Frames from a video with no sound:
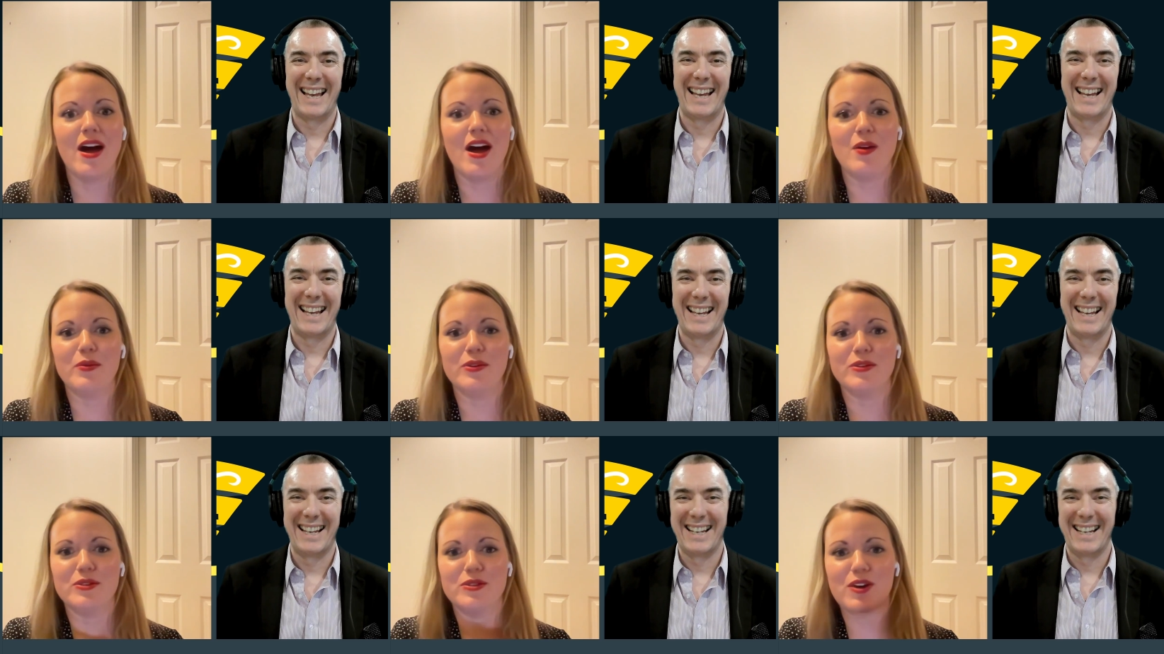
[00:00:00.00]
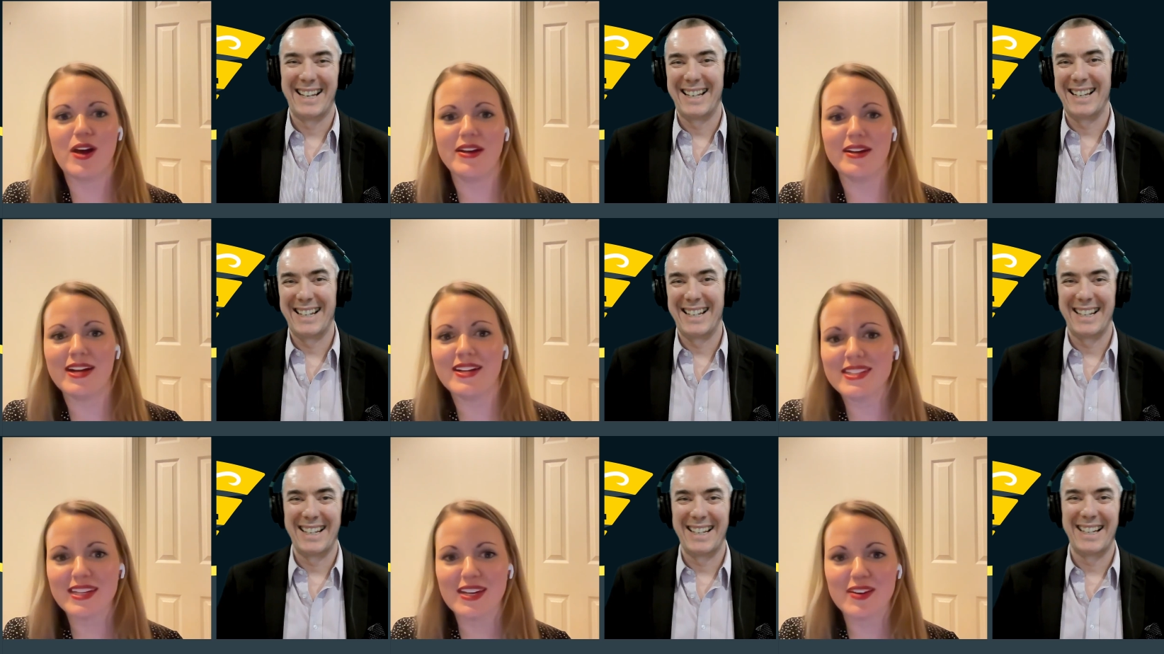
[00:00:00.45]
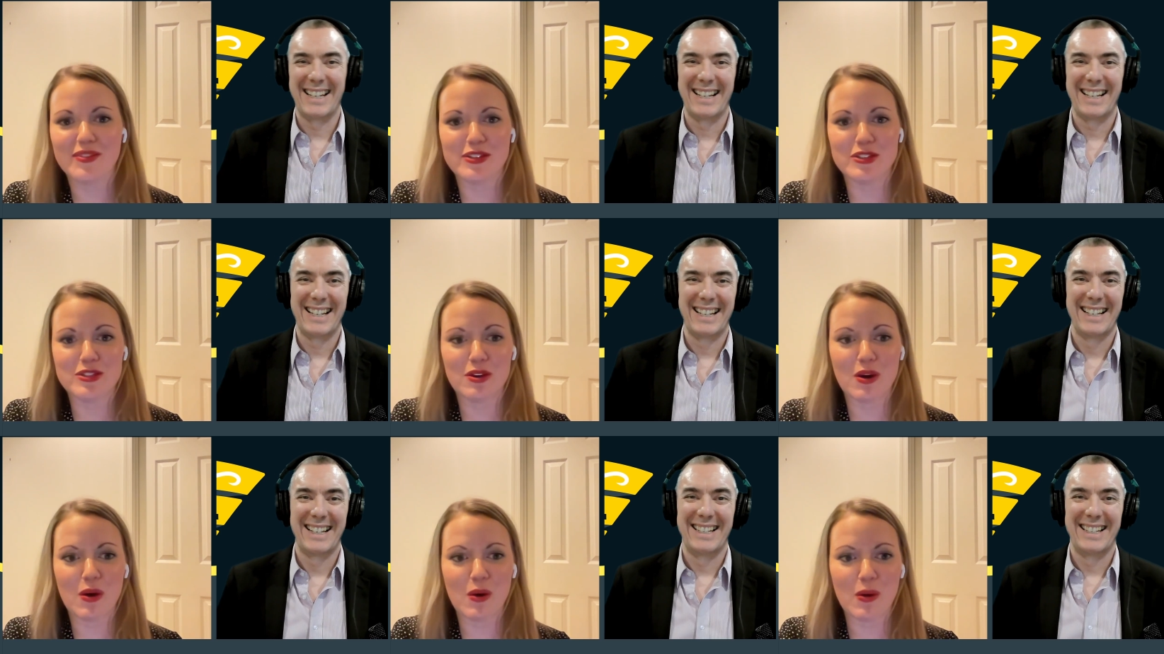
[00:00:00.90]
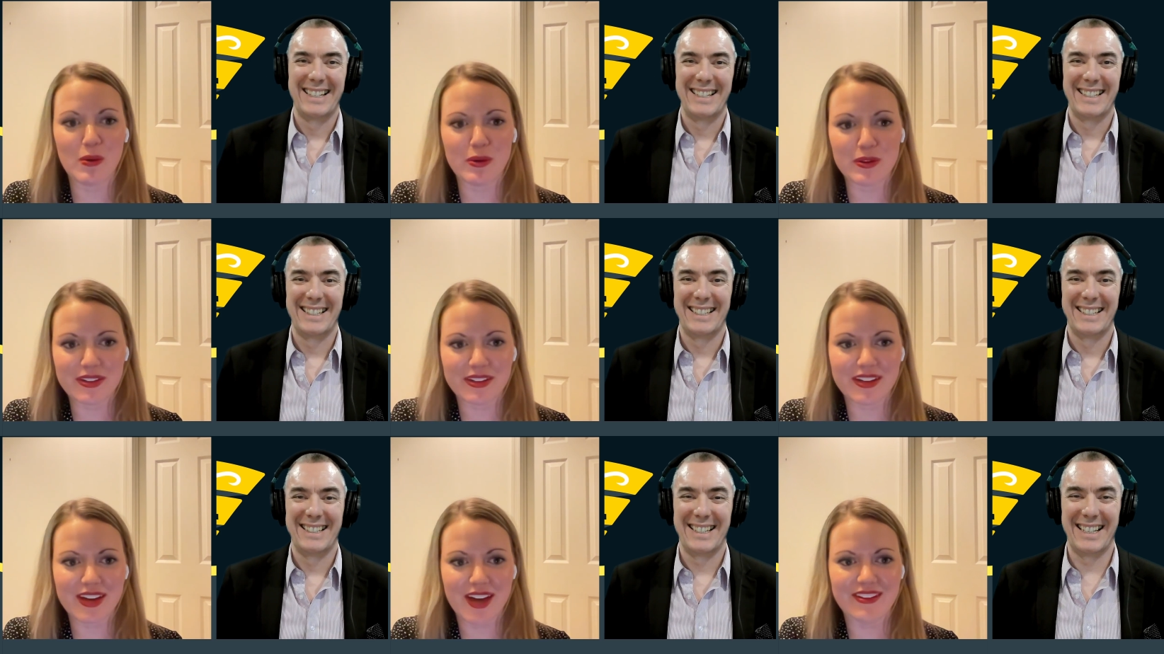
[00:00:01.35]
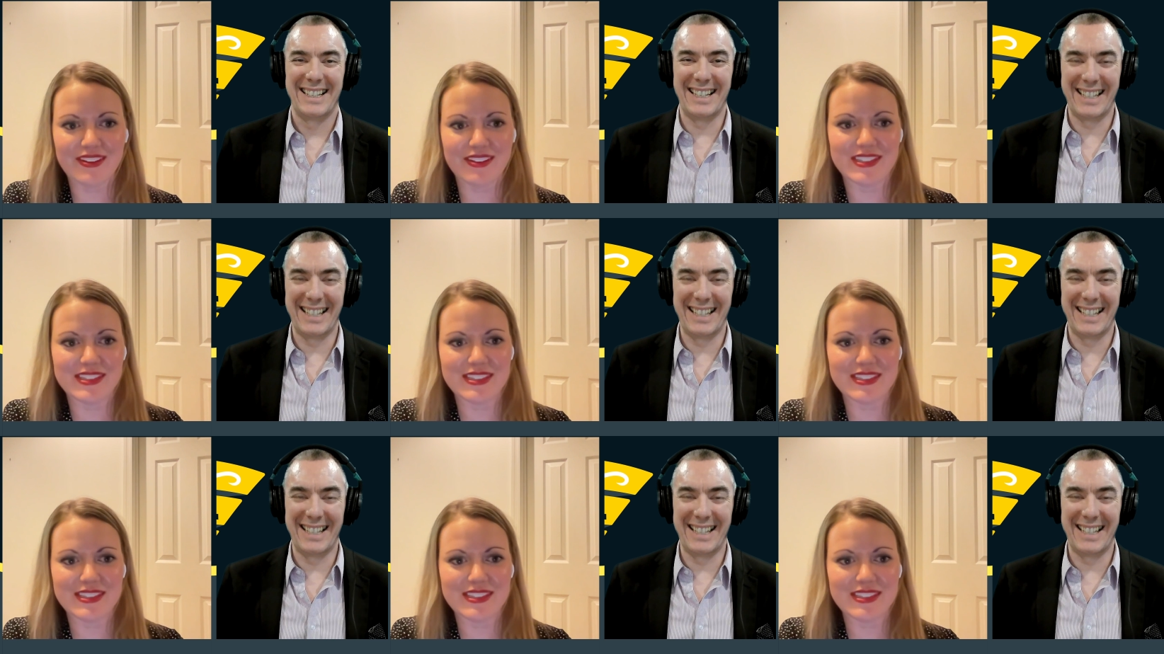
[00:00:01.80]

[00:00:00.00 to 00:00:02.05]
Speaker 1: will try not to give a totally endless